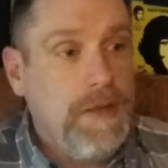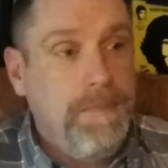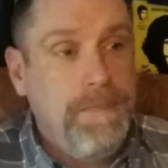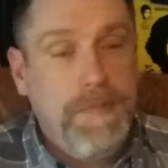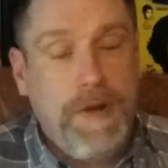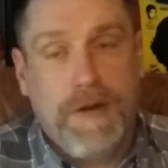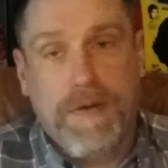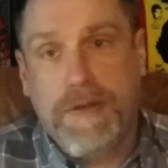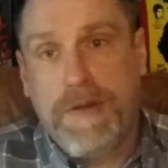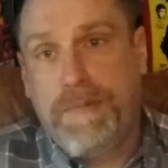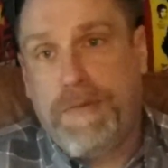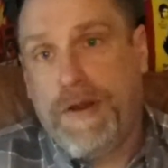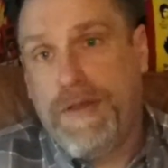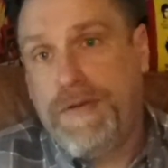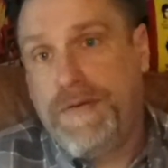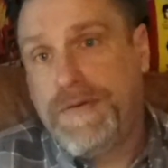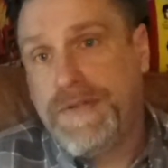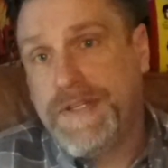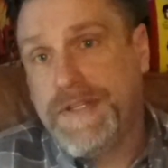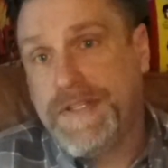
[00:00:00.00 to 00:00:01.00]
Barely
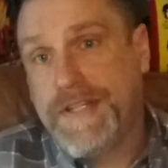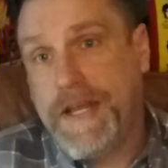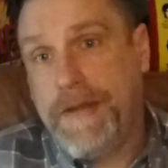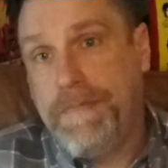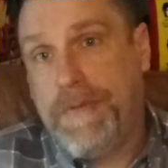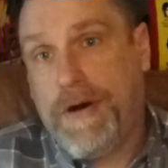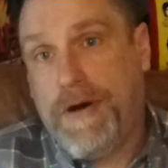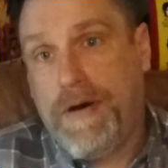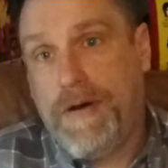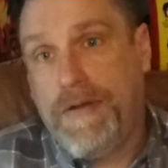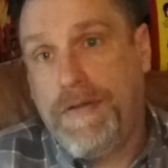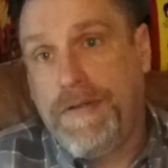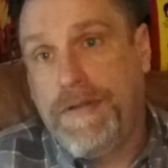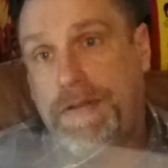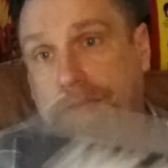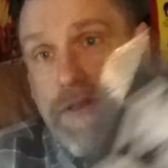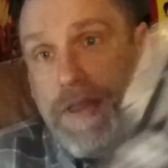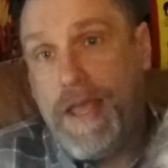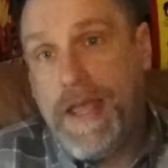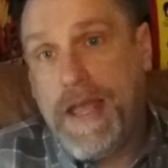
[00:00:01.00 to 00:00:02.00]
Brothers and St. Paul,
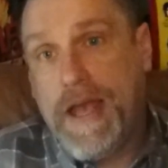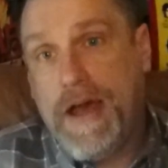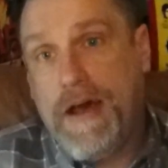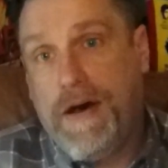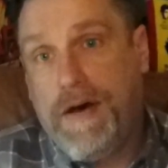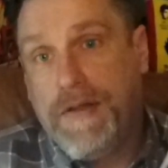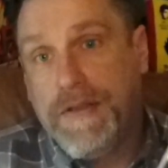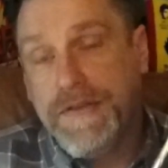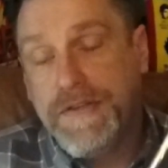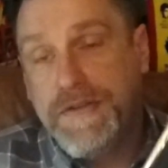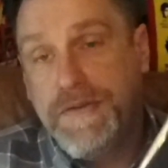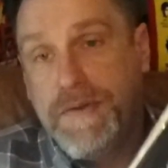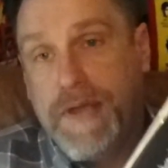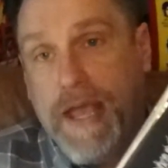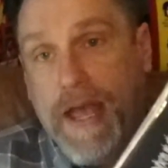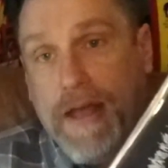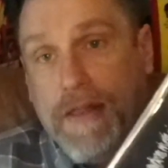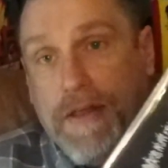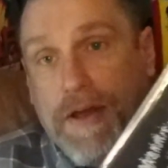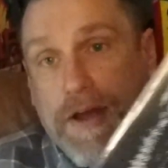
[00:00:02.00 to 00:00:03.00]
they got all the Sioux
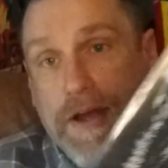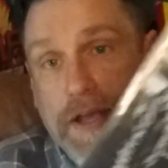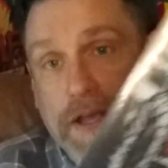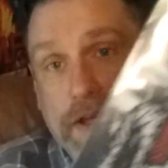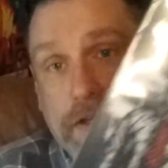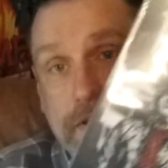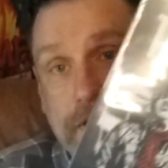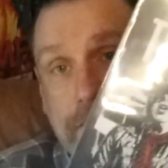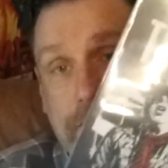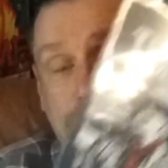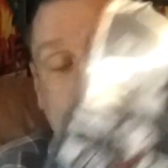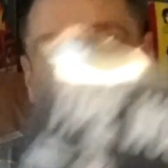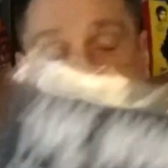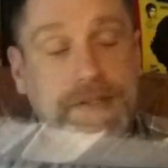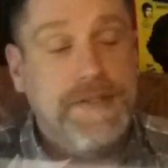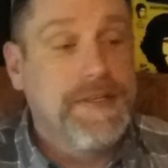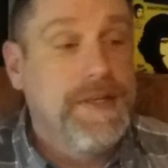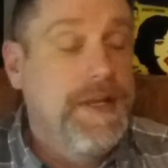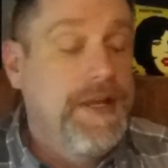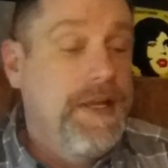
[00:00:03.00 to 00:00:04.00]
catalog except for
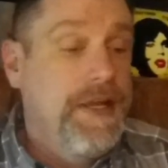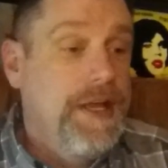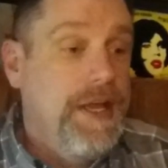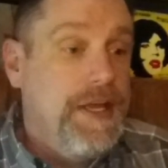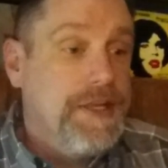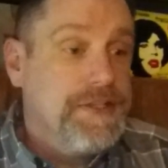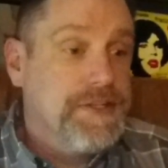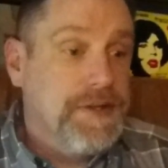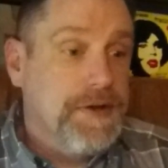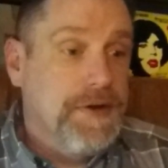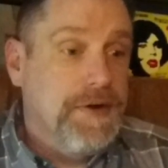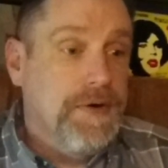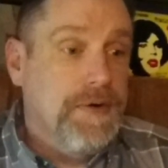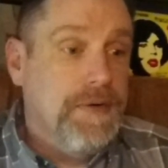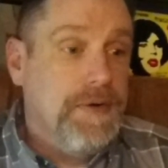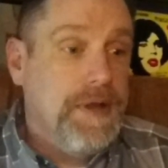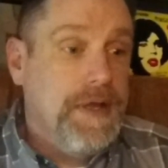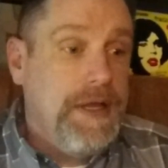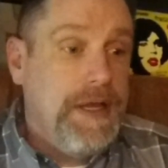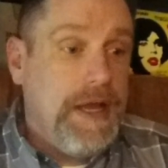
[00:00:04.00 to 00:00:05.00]
this.
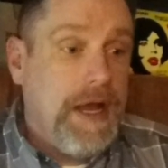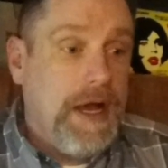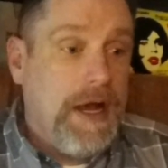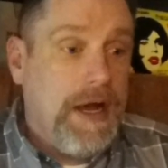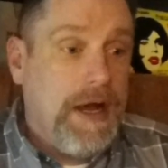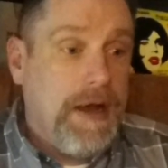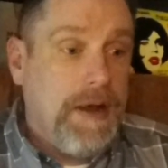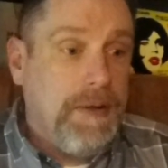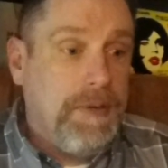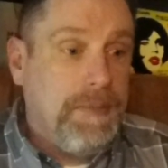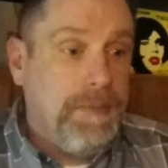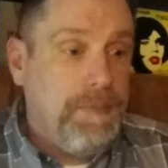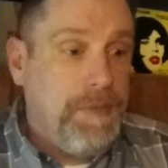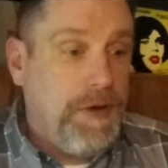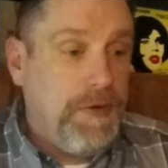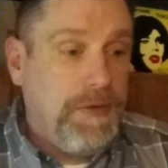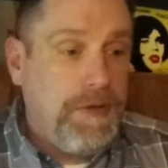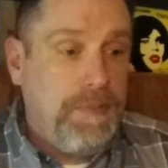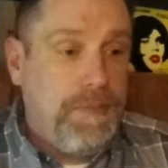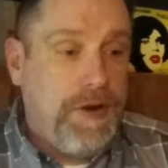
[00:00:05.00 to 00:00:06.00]
So uh,
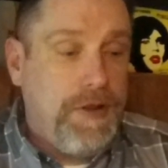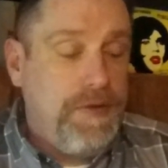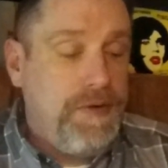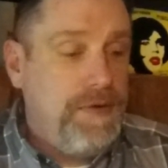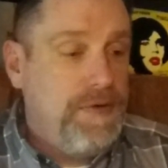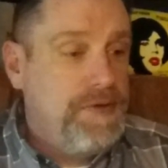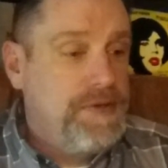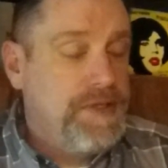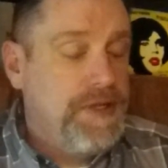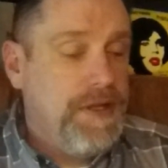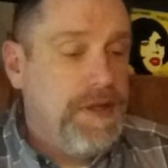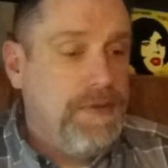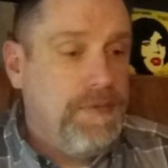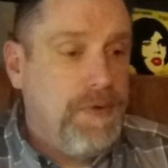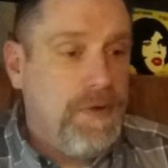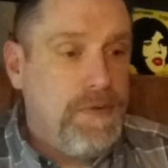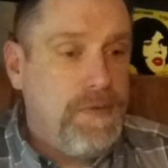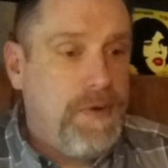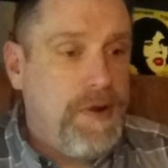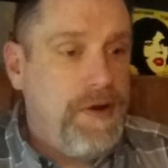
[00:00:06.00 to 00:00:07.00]
Barely Brothers and
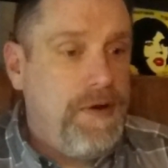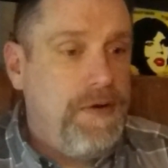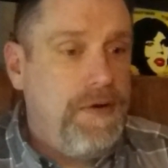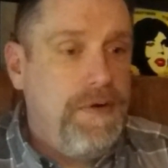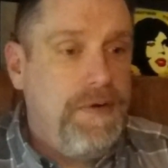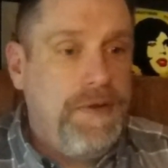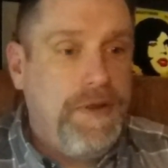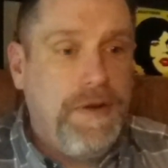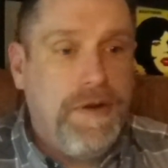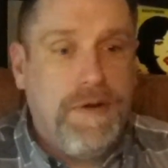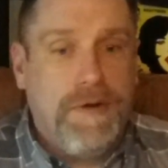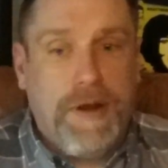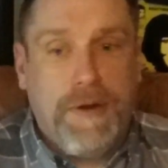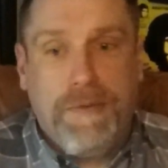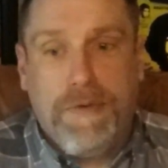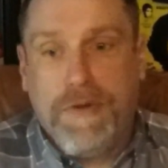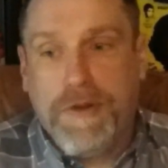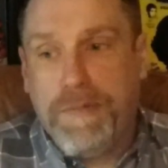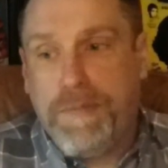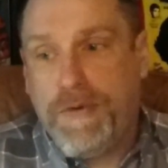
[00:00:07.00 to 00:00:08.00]
Road Runner, you know, I
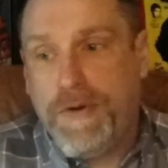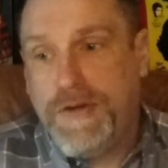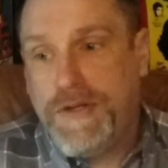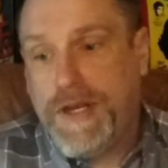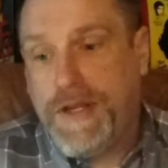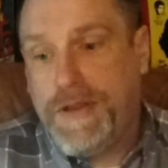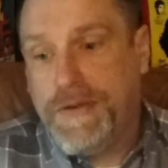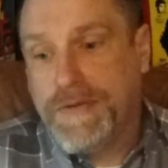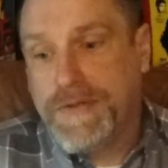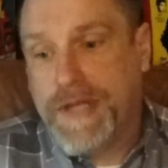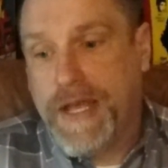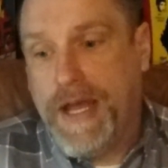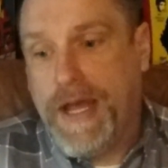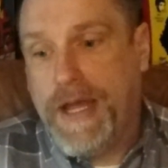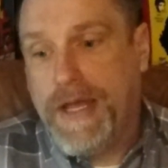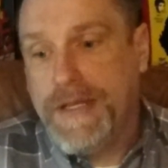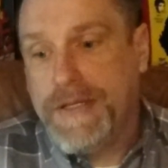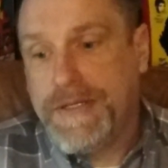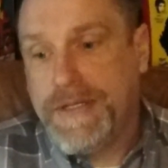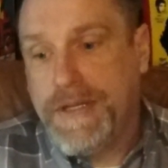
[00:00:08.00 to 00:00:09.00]
really appreciate those
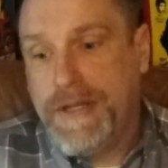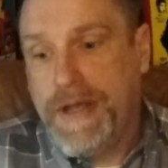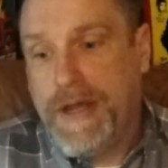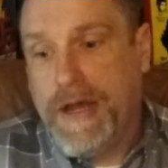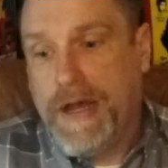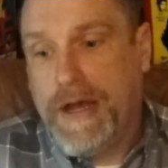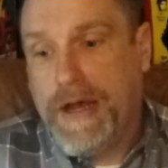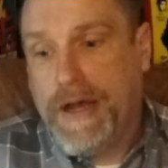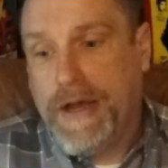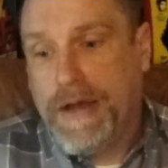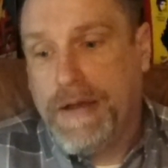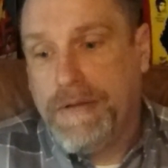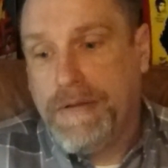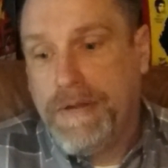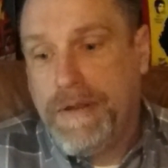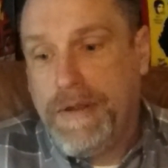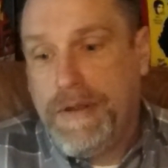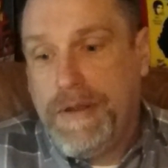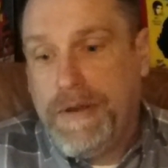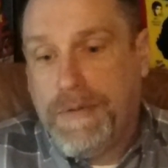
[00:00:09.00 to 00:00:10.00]
guys uh,
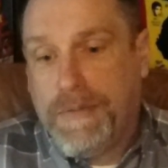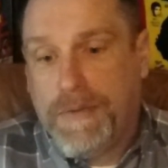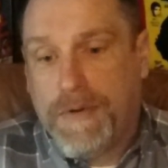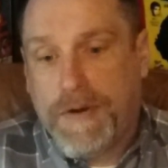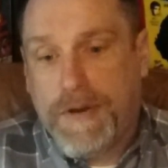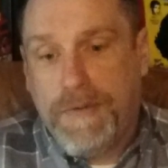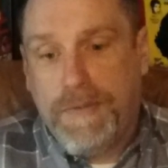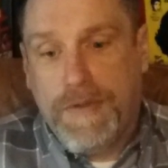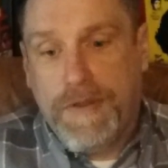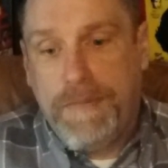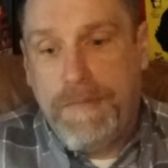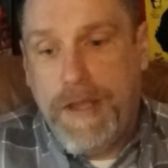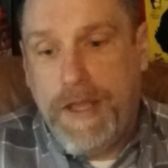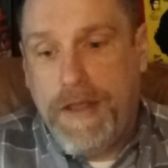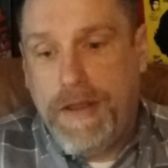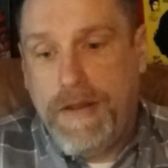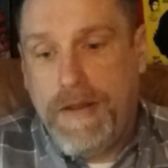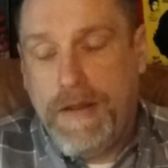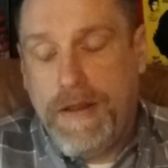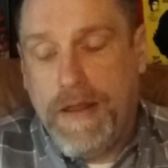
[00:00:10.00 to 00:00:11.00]
working with
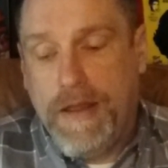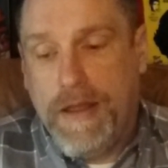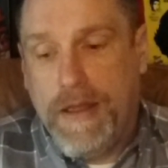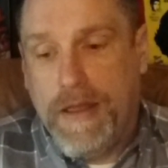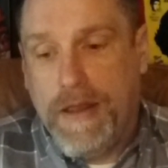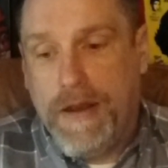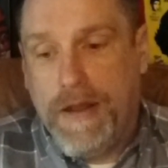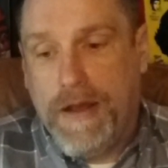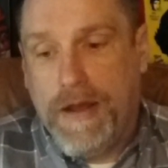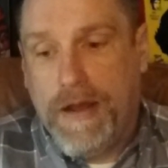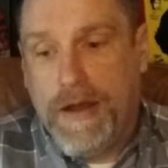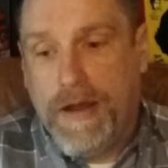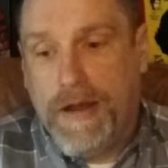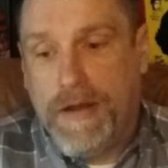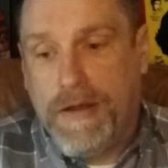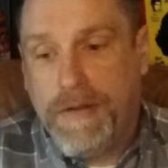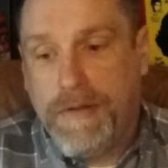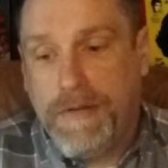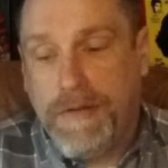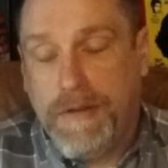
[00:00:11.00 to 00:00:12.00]
me, and
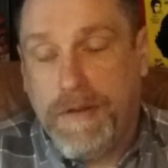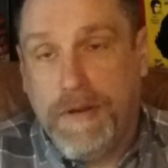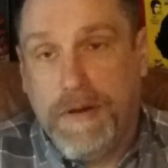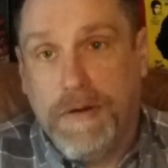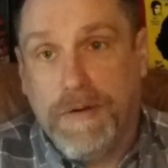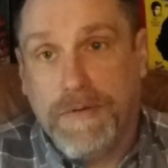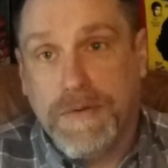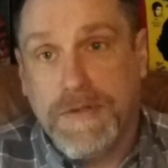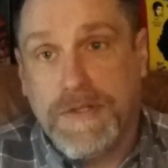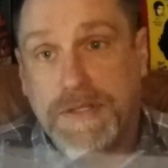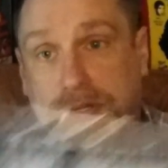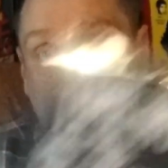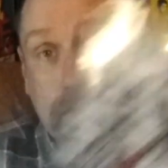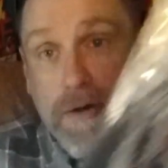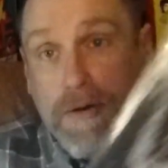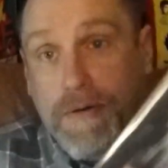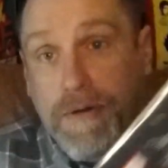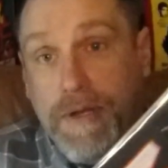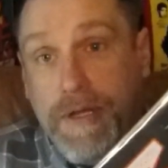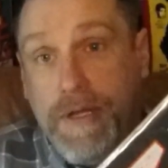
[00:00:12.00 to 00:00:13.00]
uh, you know,
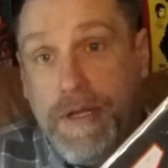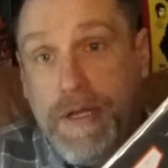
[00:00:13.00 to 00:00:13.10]
so.